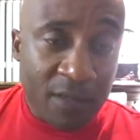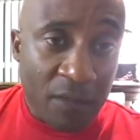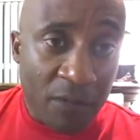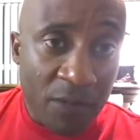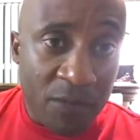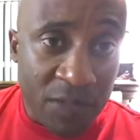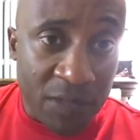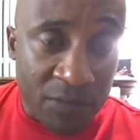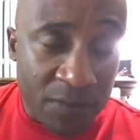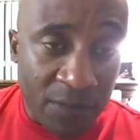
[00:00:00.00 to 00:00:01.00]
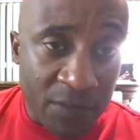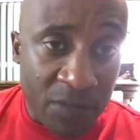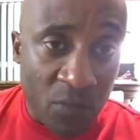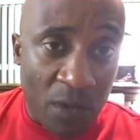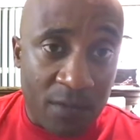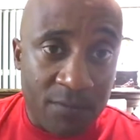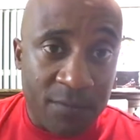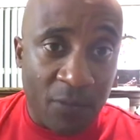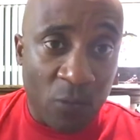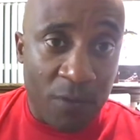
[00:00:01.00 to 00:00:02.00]
was this one
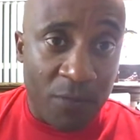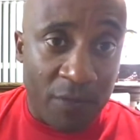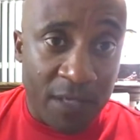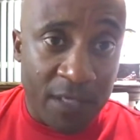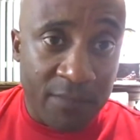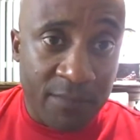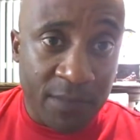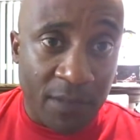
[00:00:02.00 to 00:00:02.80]
Marine.